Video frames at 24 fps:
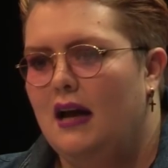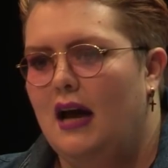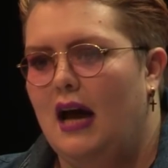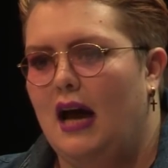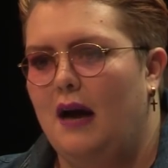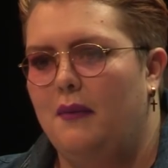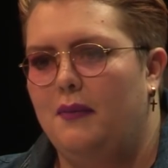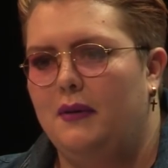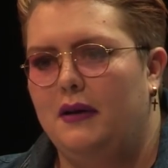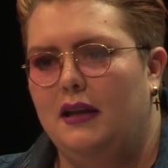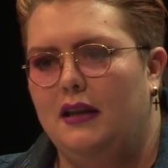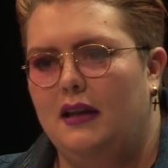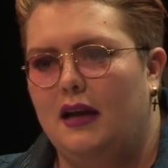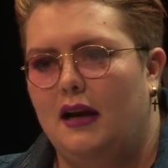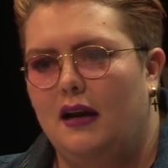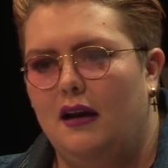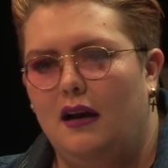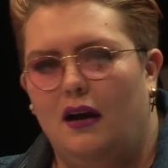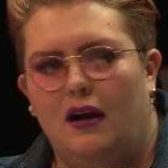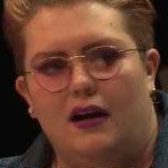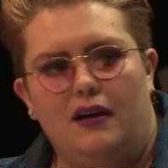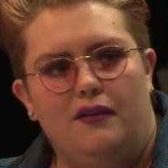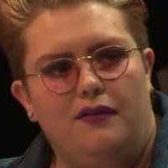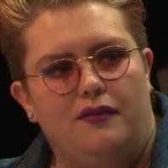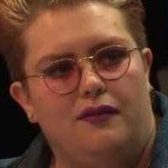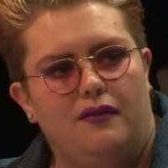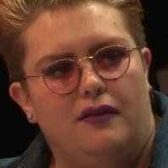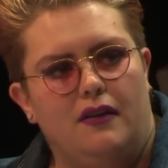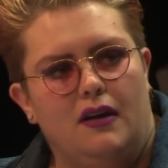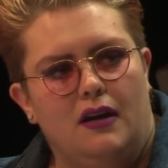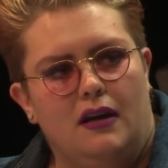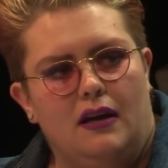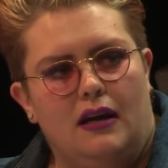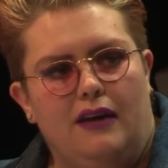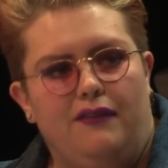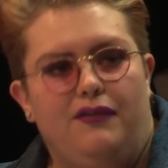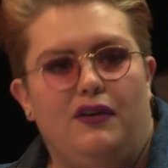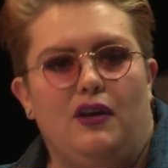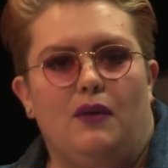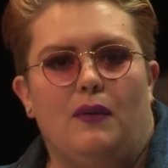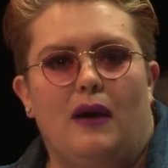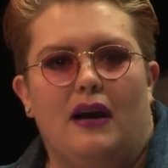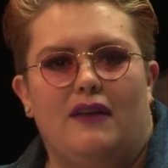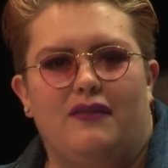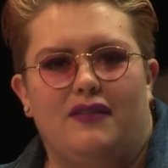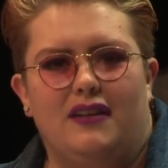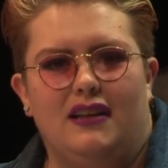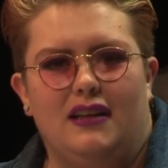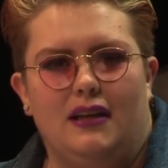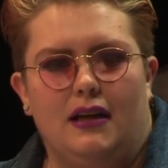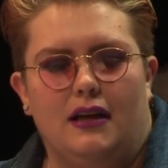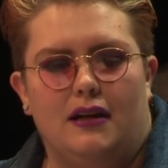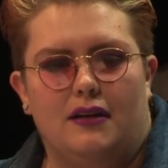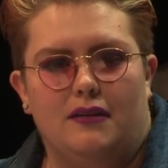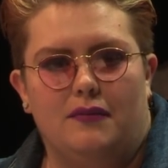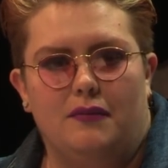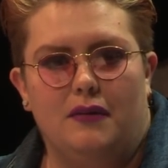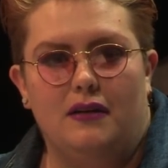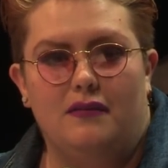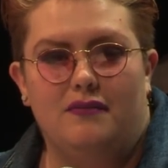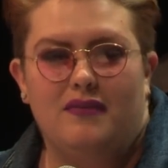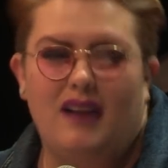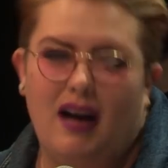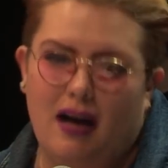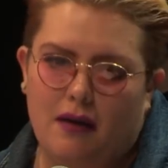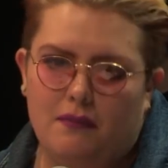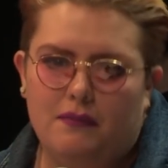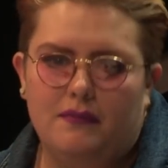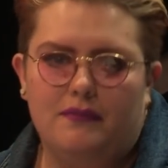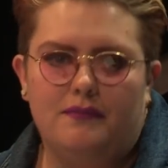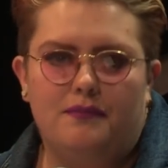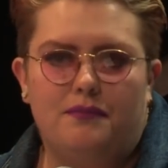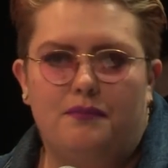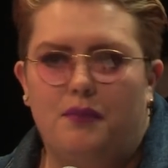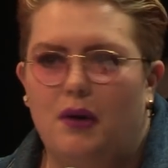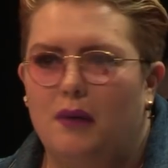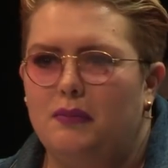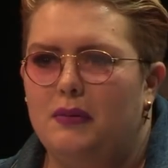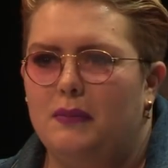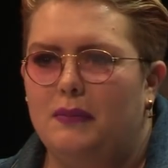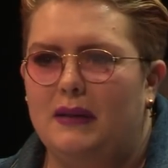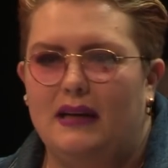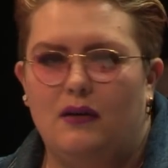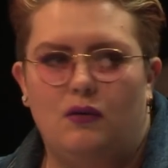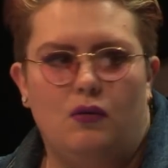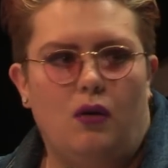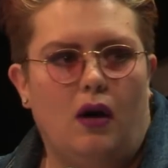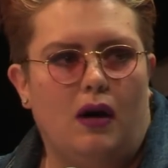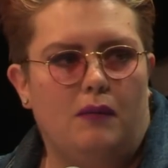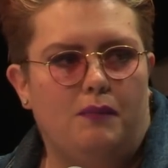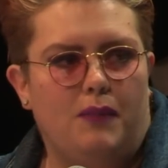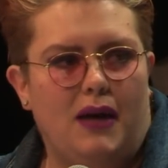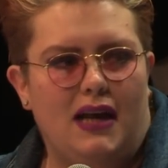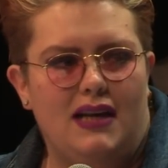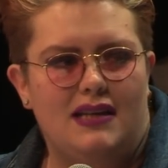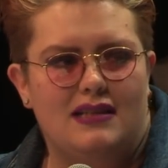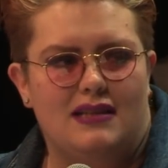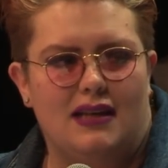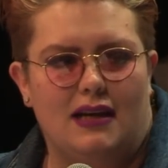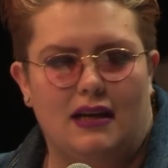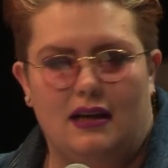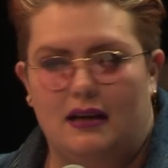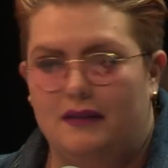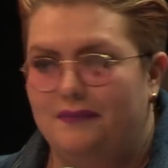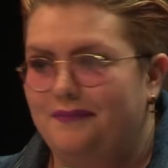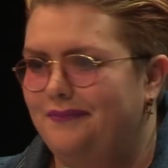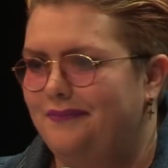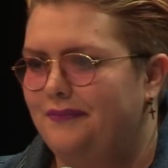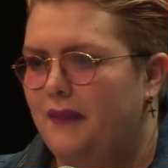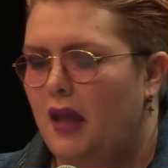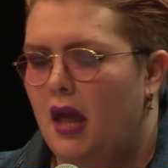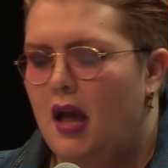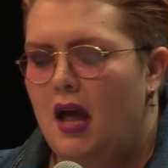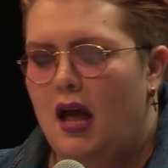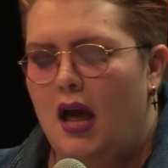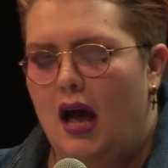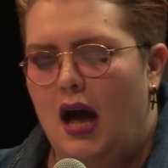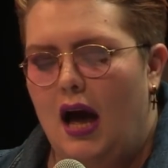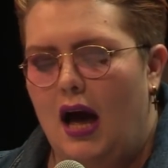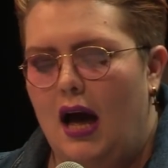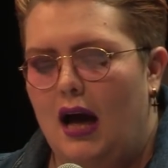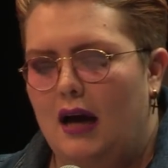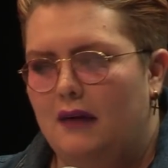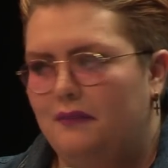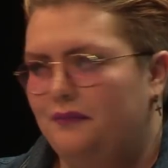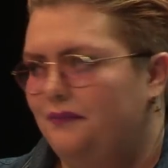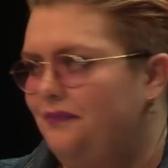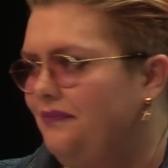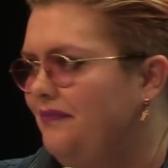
happen in their life. If you haven't, you're I'm um, probably quite basic. Um,